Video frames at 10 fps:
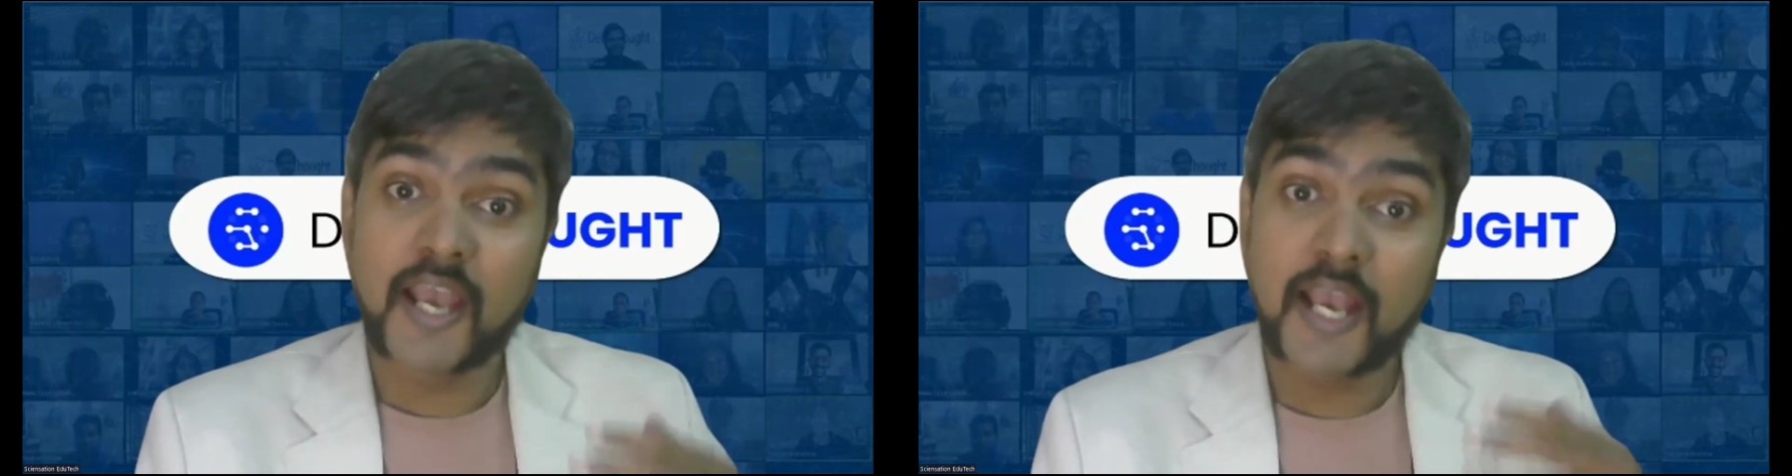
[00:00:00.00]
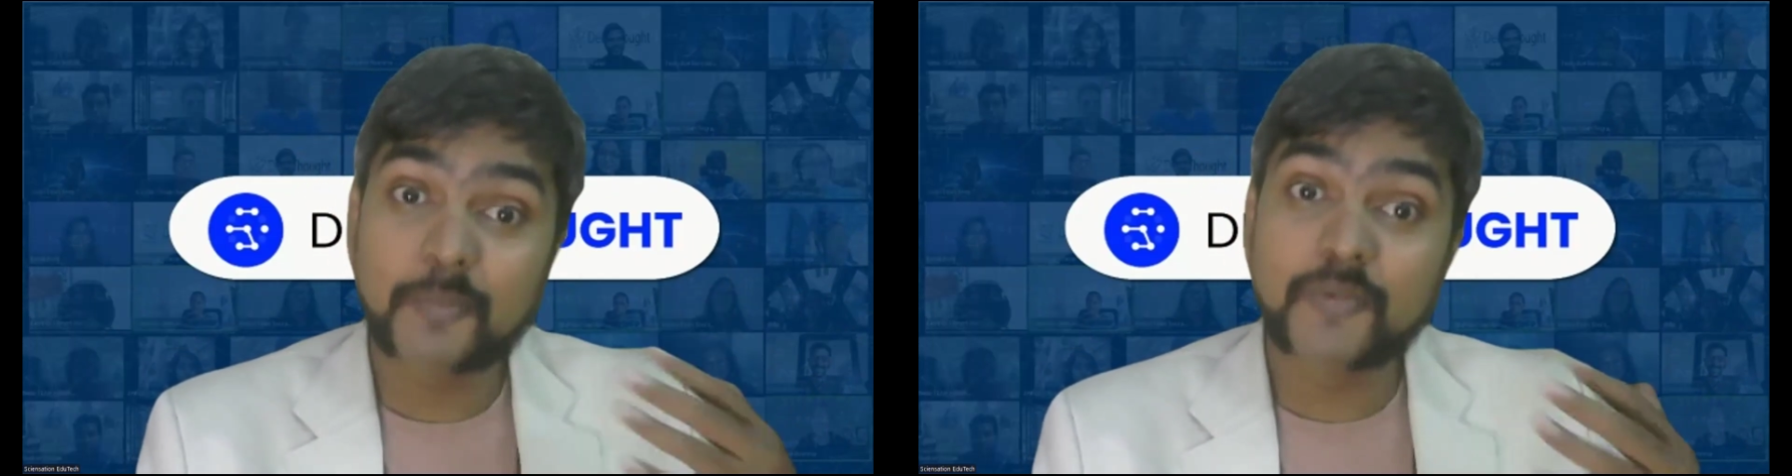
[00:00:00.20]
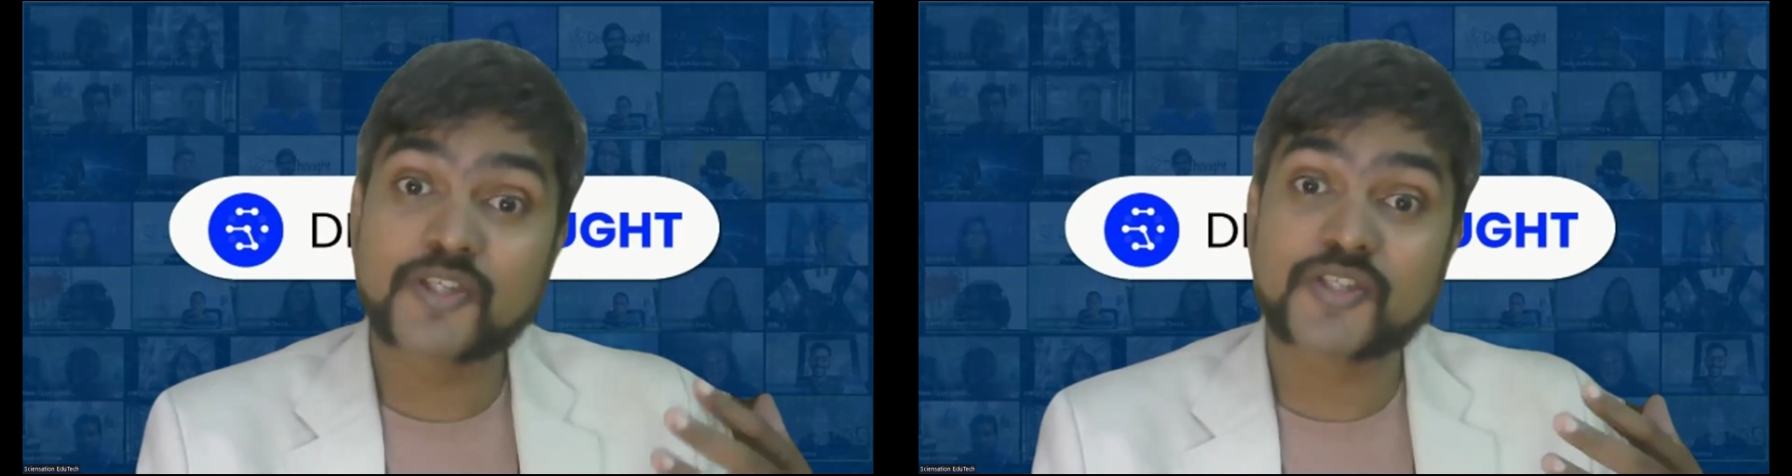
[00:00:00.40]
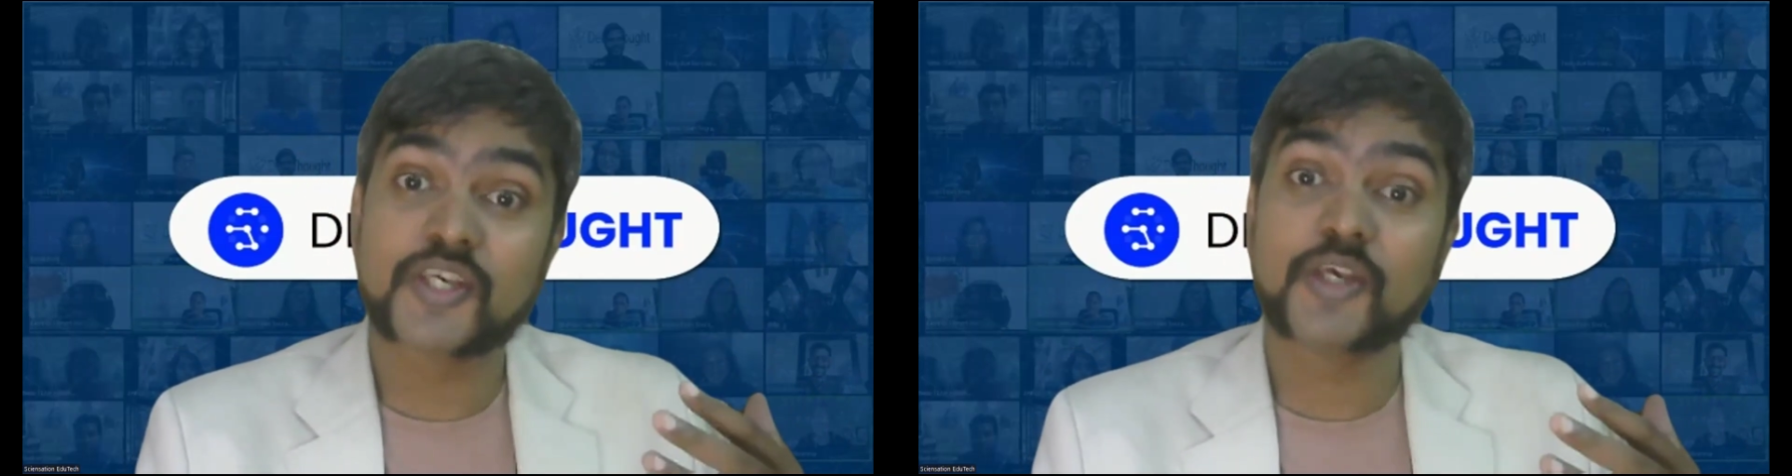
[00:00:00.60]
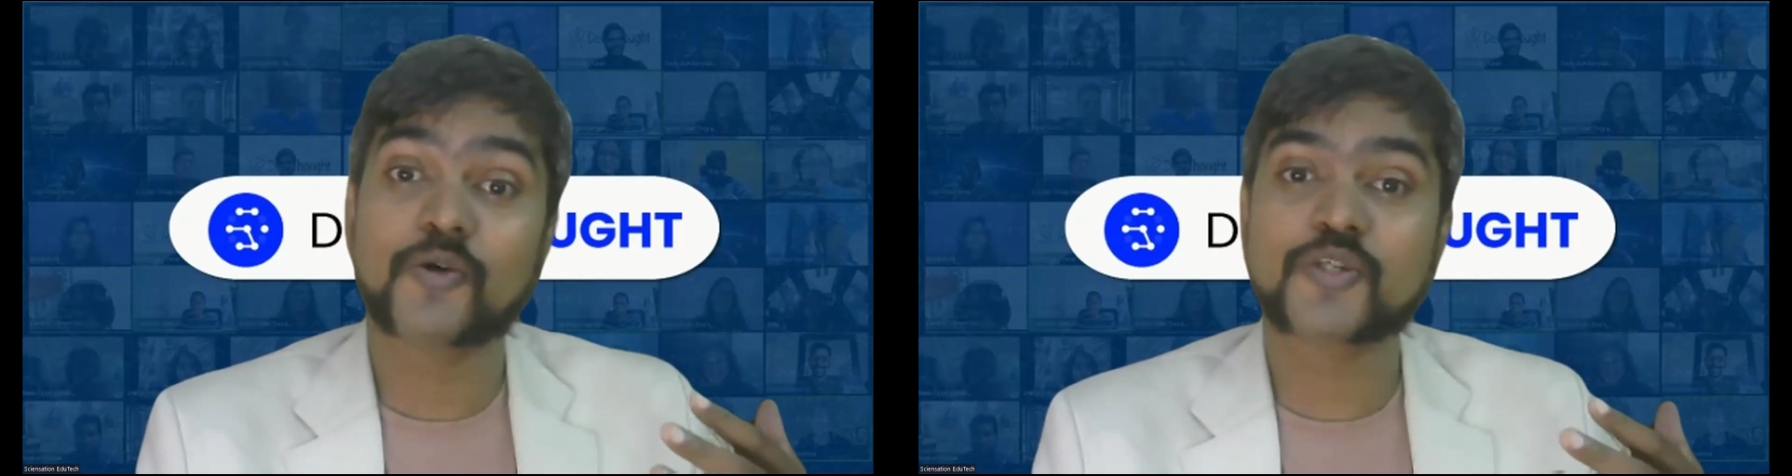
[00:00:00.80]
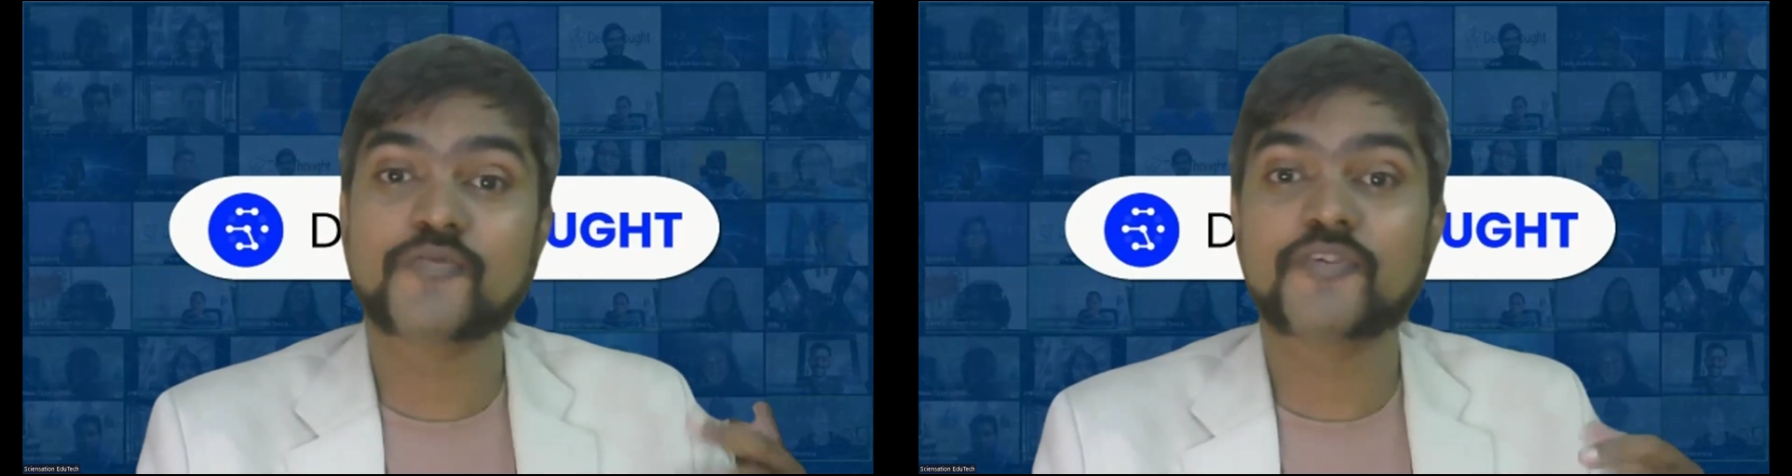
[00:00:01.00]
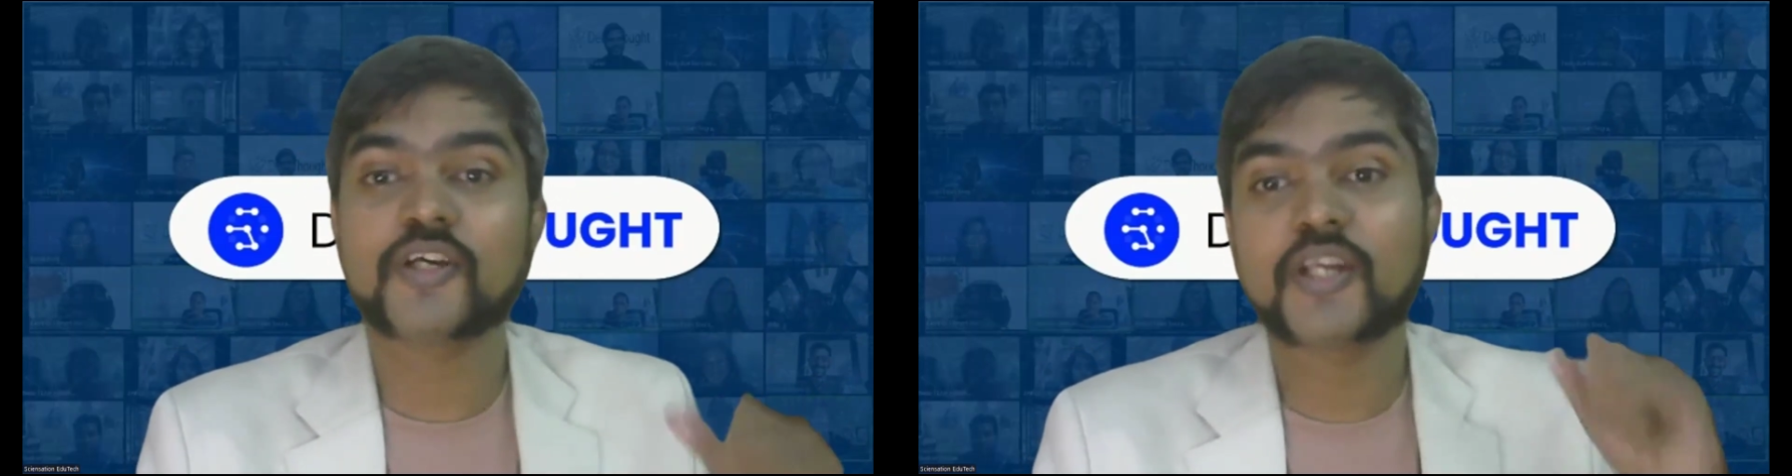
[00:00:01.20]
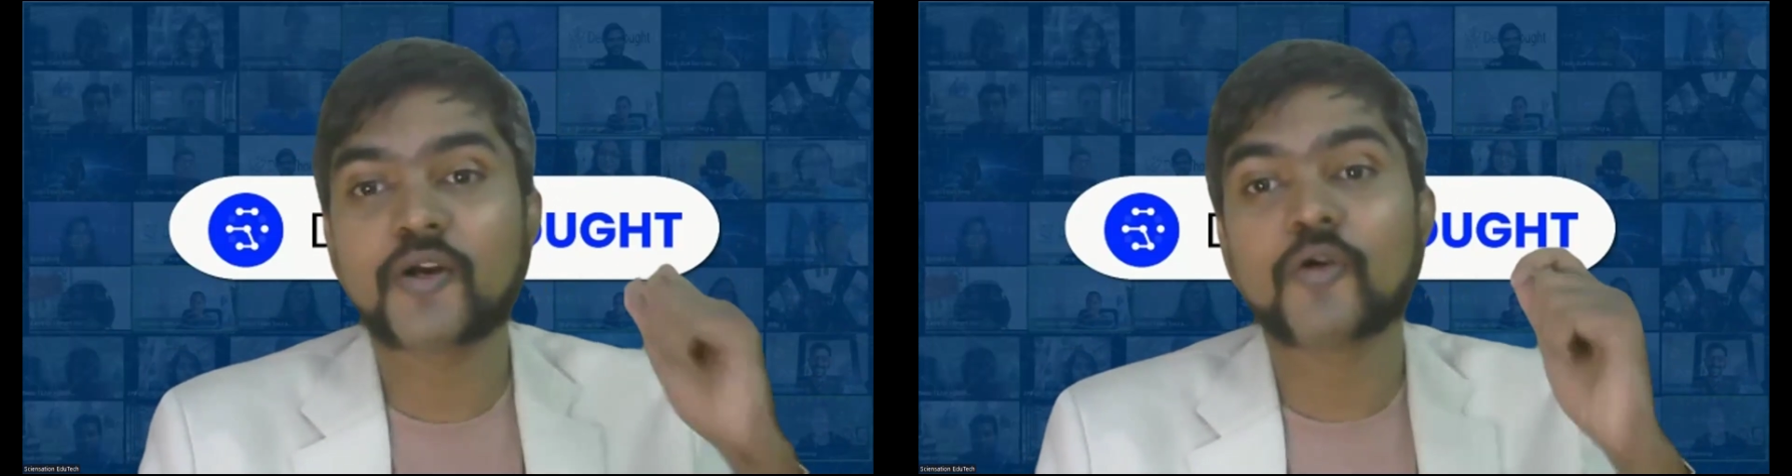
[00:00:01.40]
help these CEOs in figuring